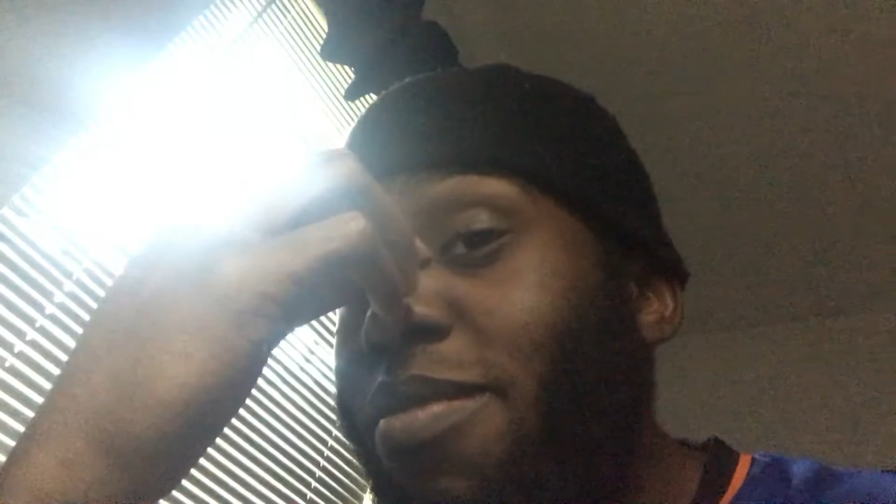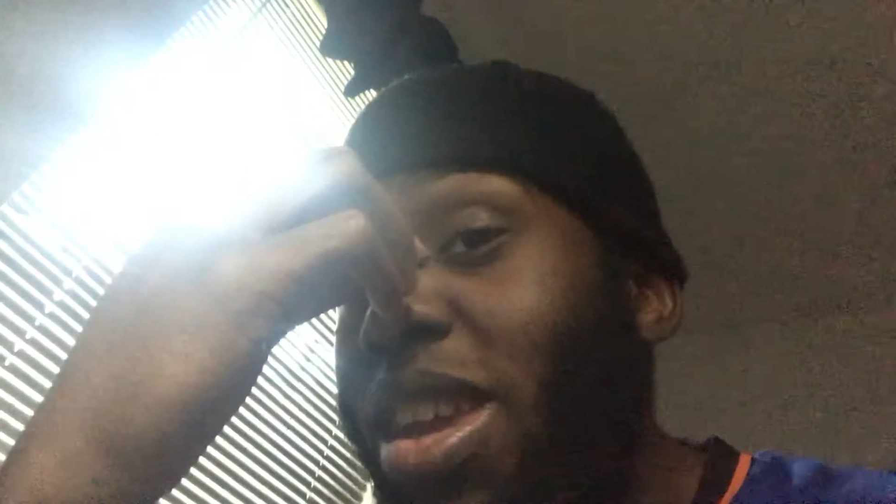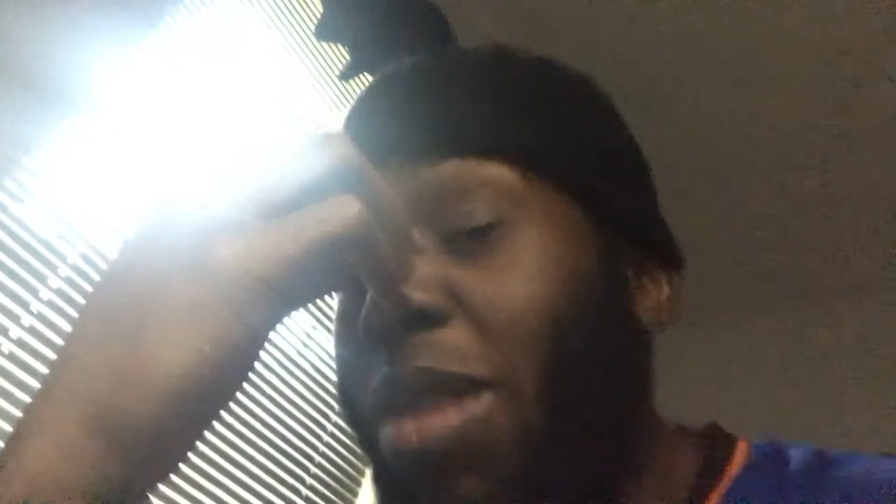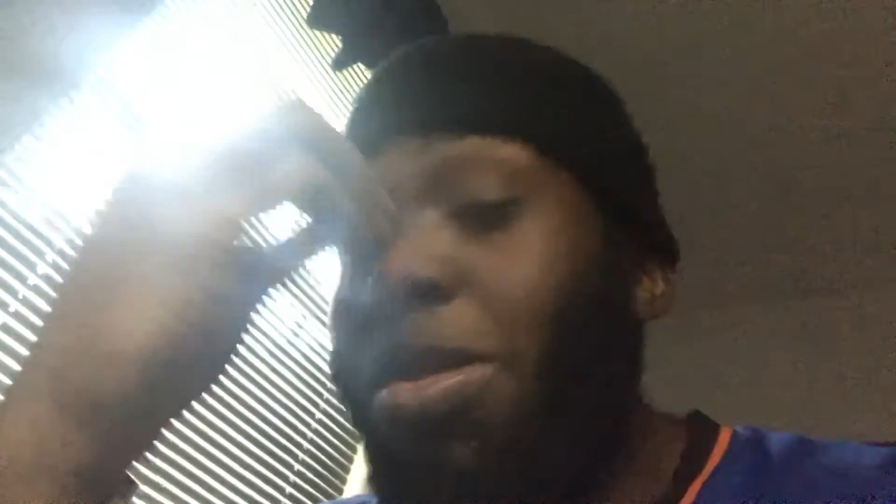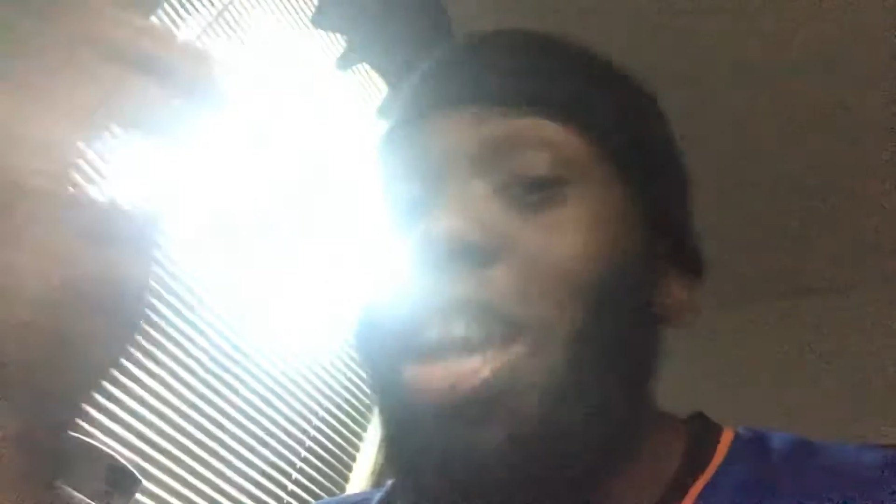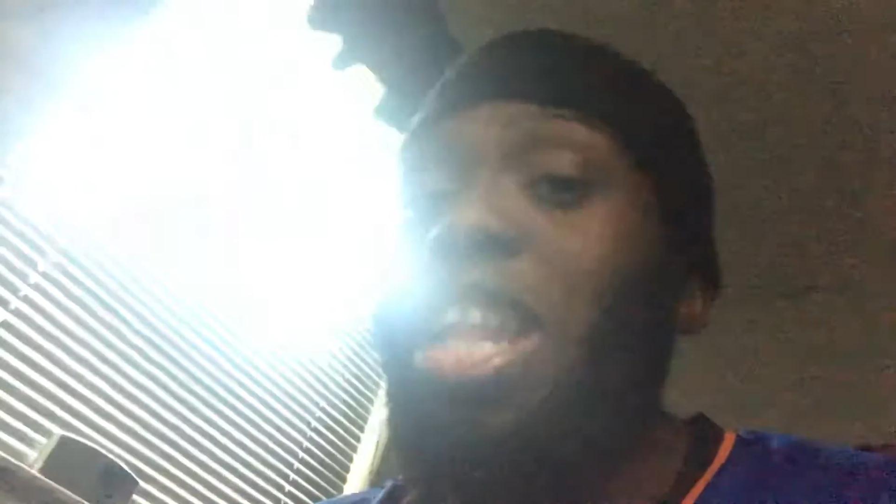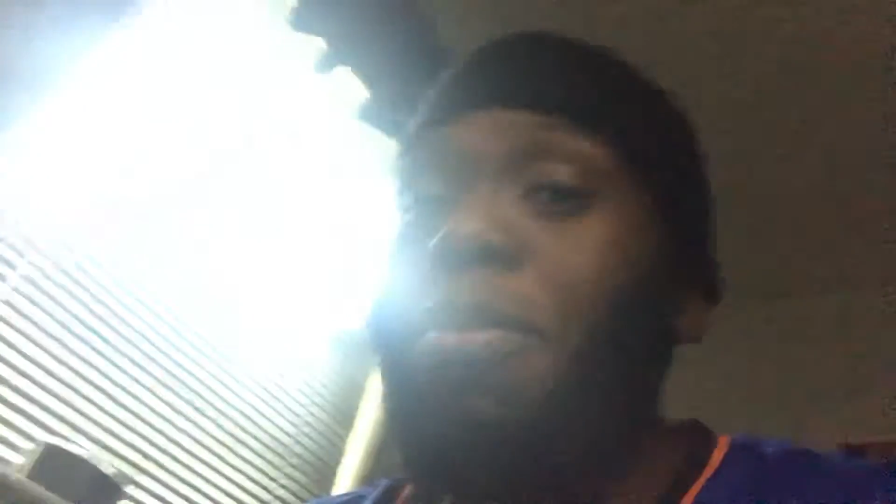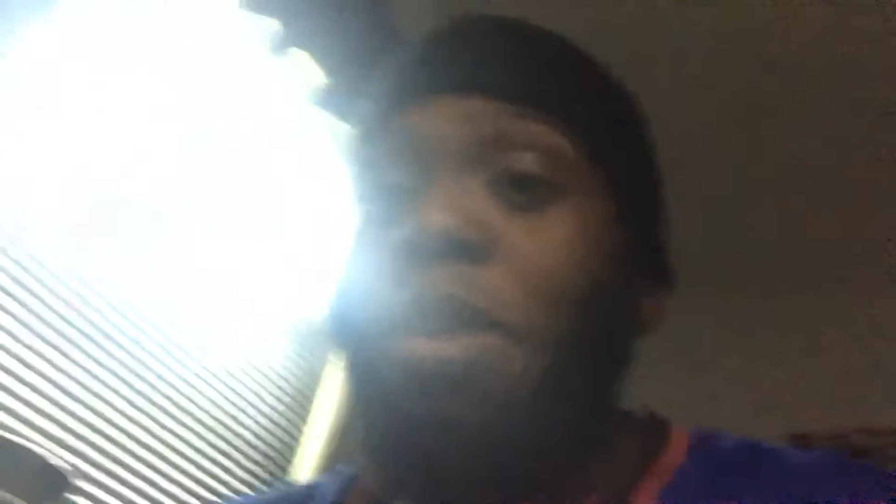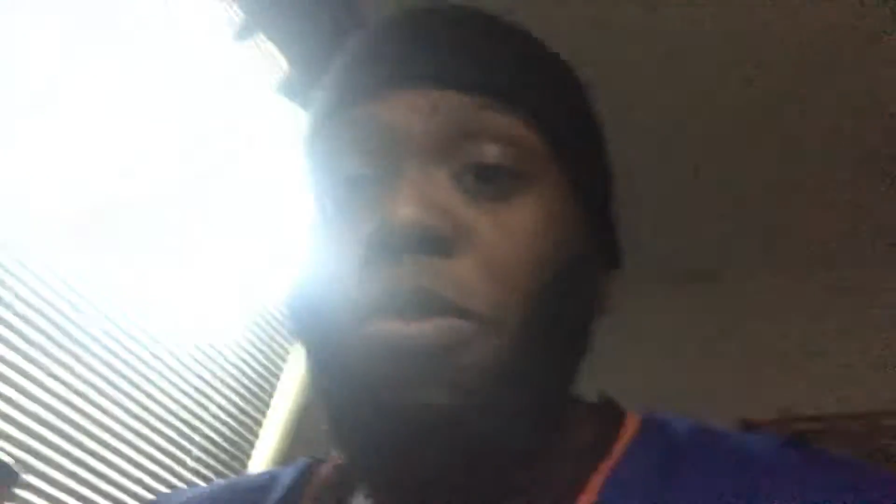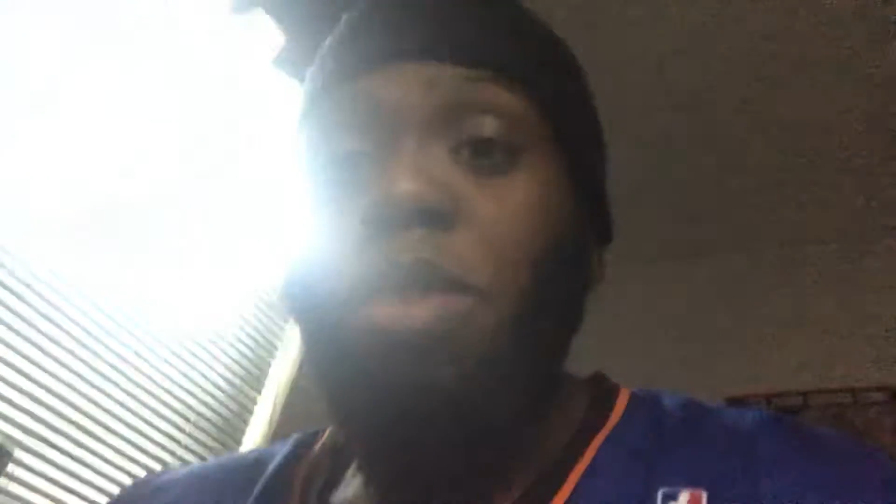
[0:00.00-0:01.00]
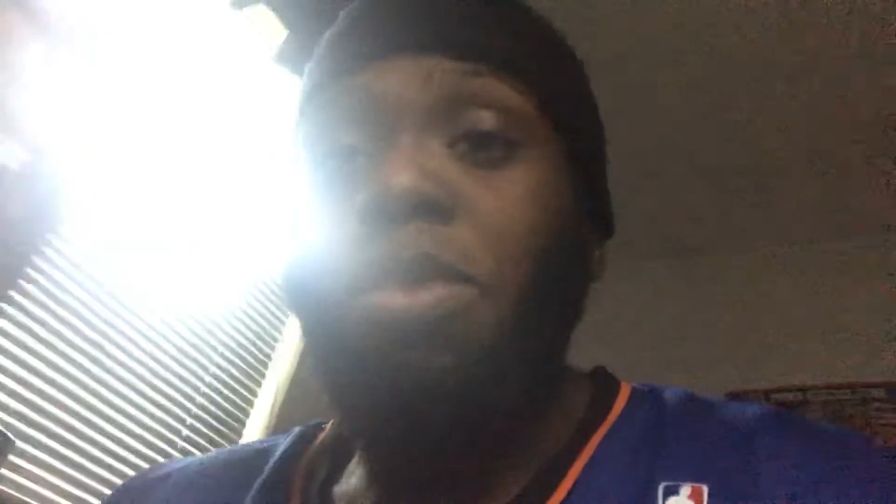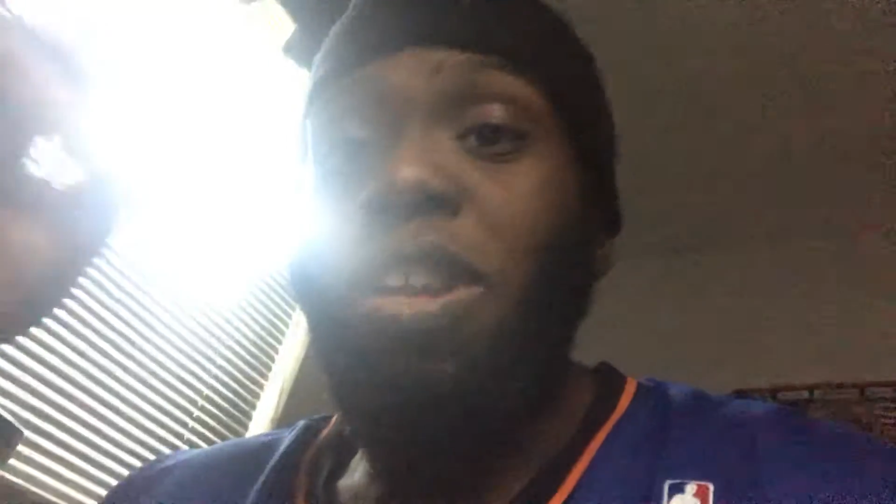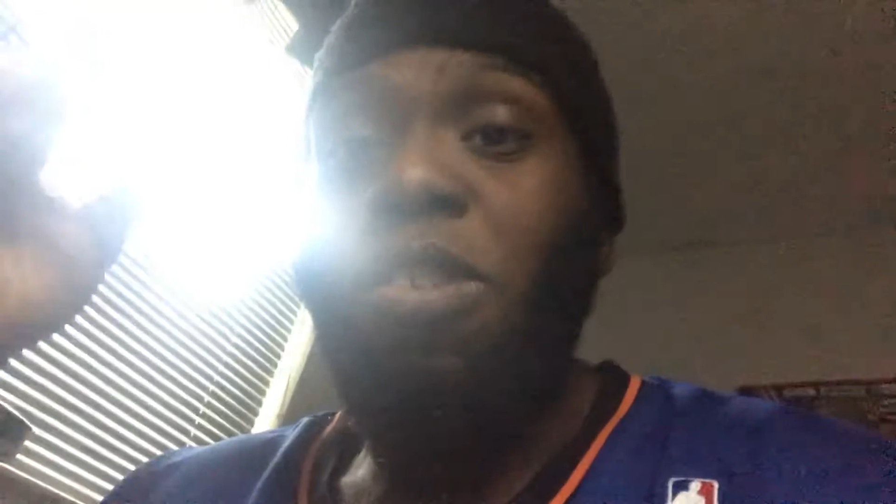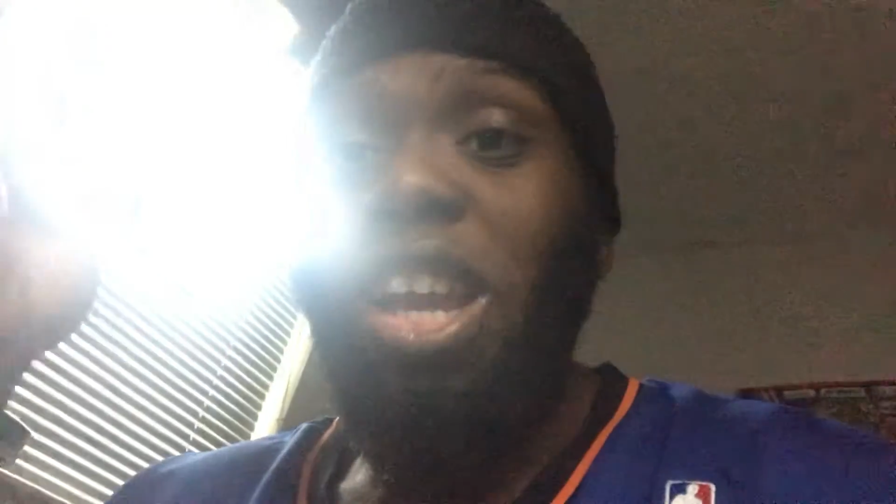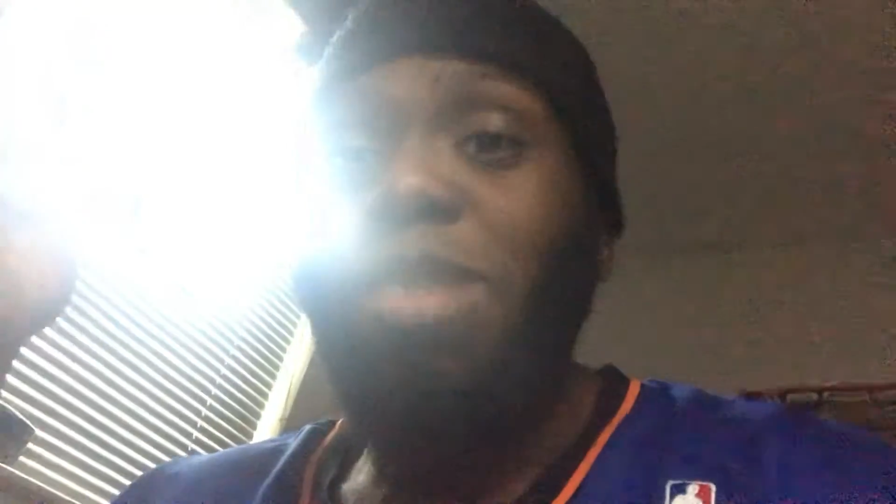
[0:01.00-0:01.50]
and I'm thinking I might want to play
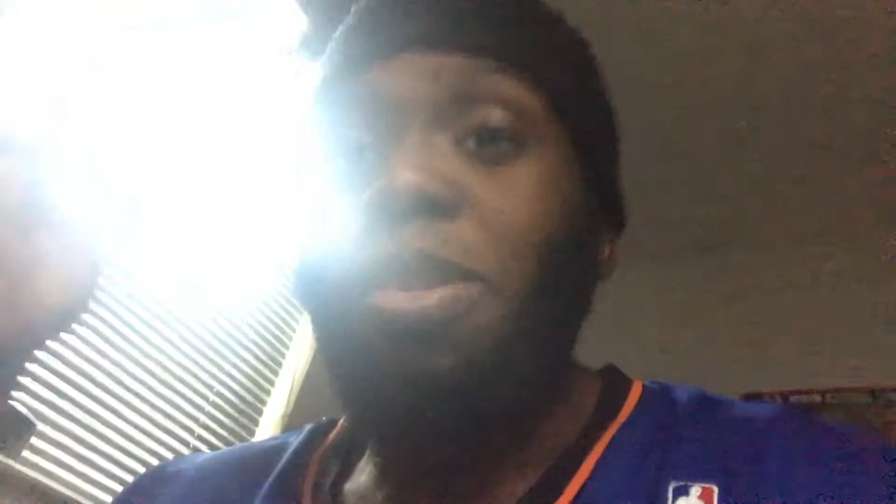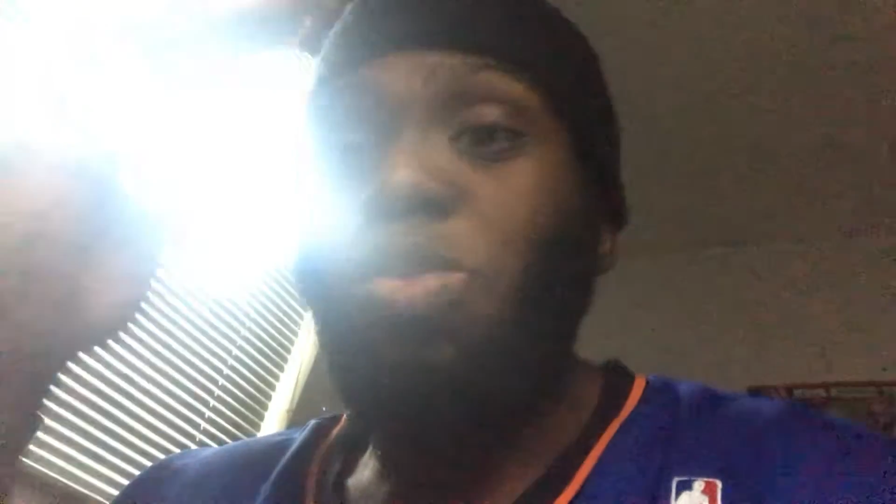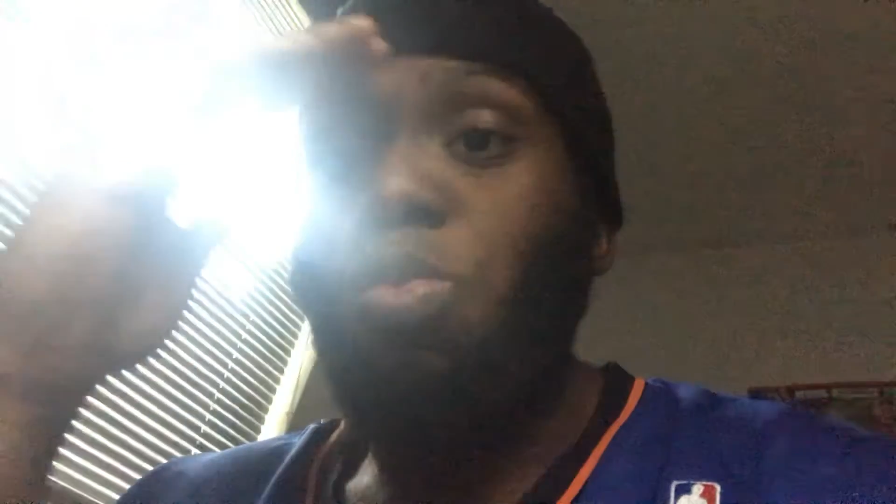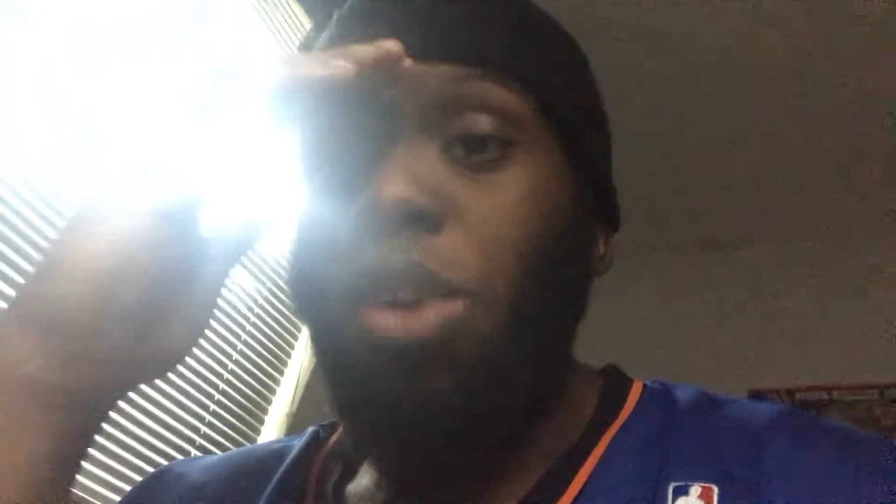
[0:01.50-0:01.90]
it on the Xbox